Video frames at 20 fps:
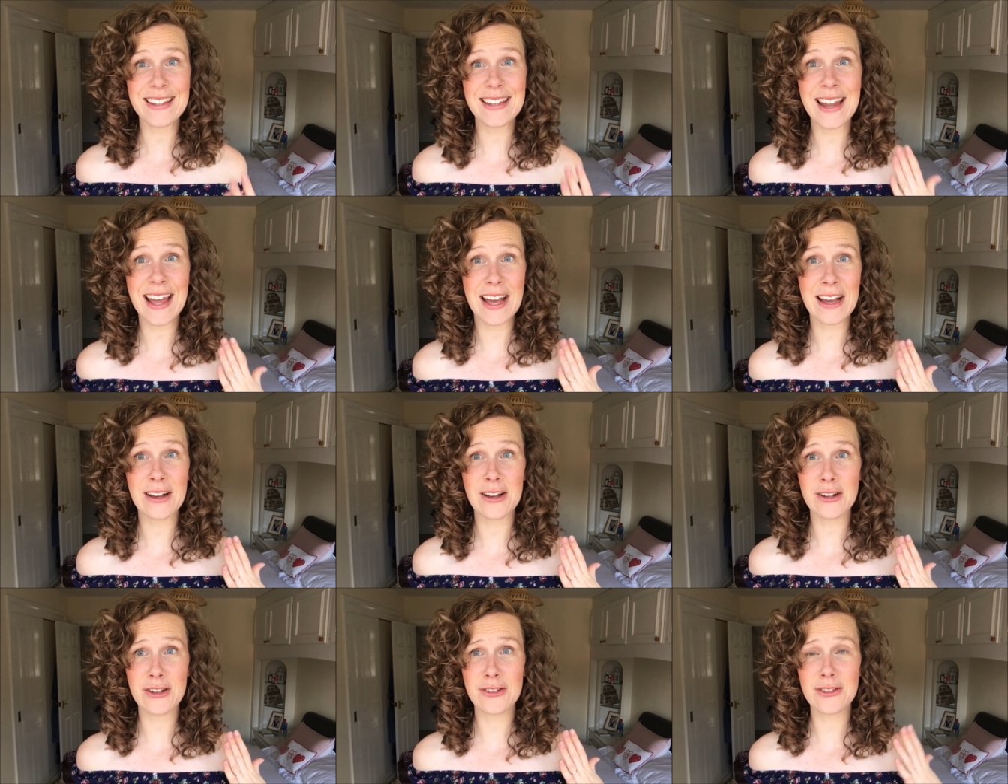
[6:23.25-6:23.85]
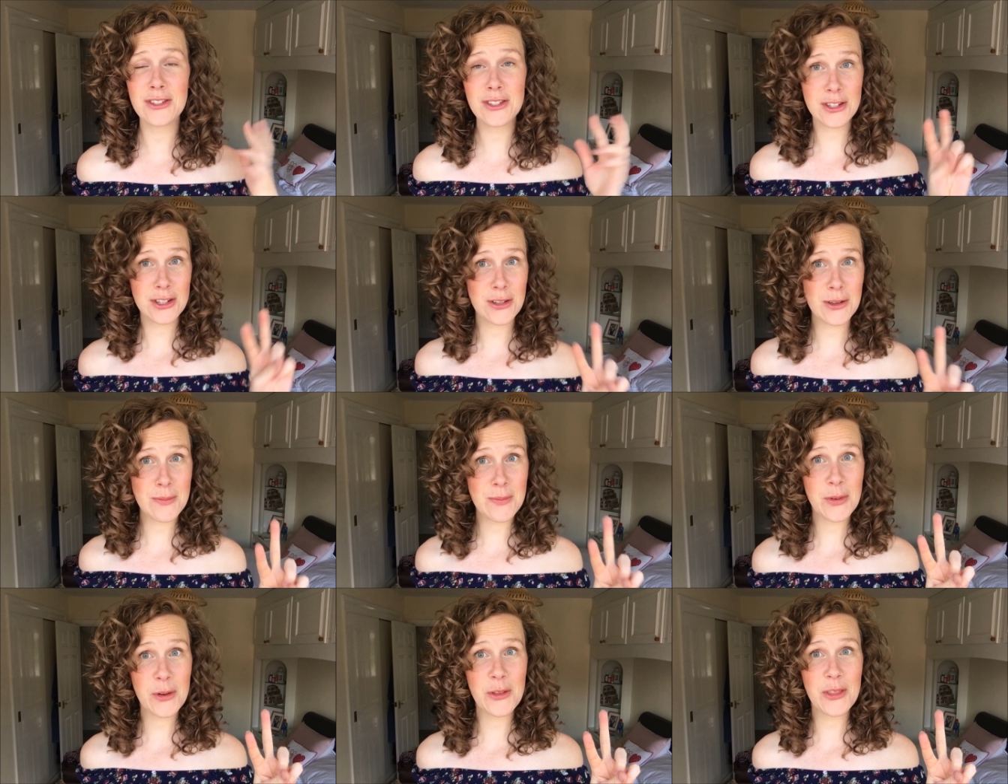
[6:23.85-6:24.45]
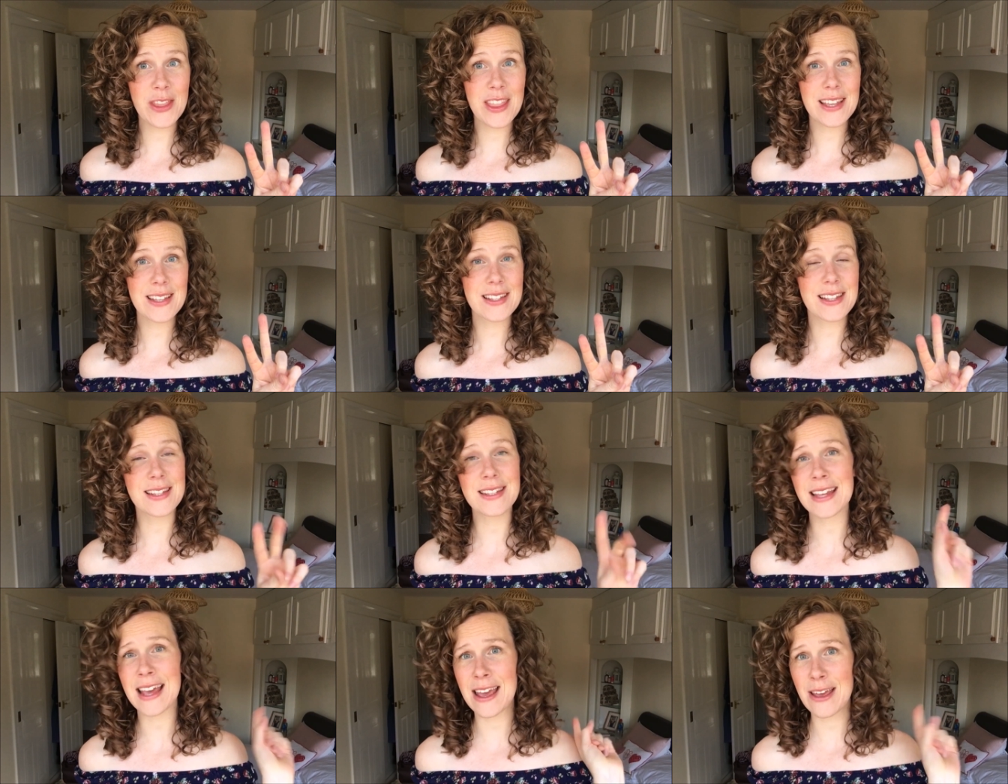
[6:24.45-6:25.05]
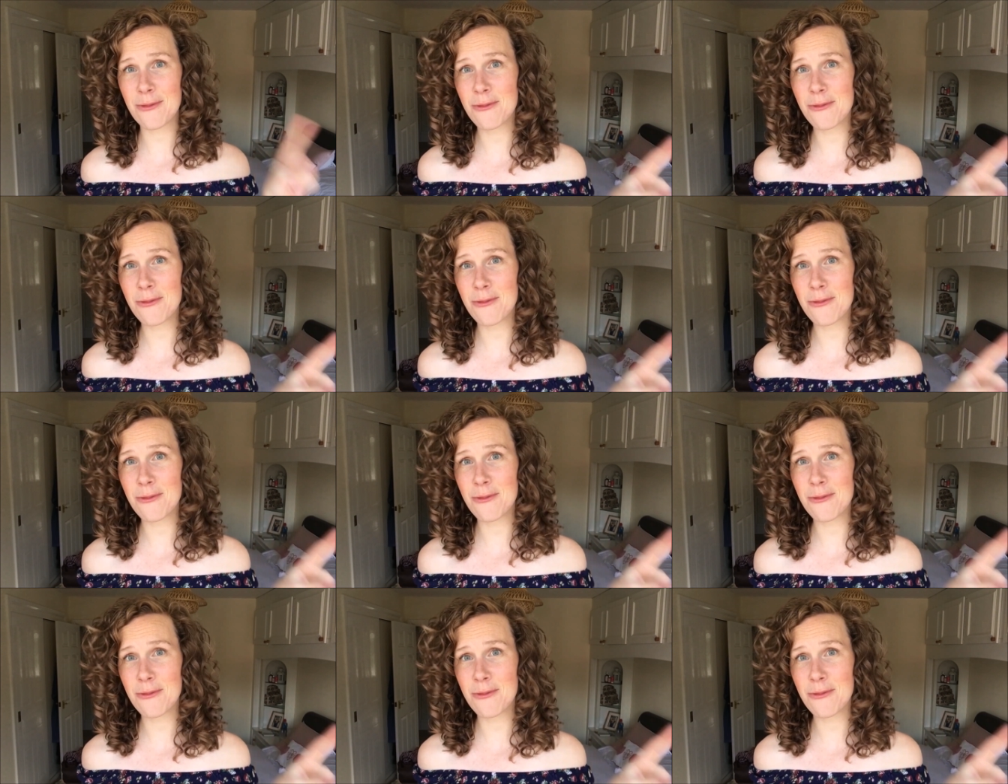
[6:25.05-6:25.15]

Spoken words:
Now, two important things to say.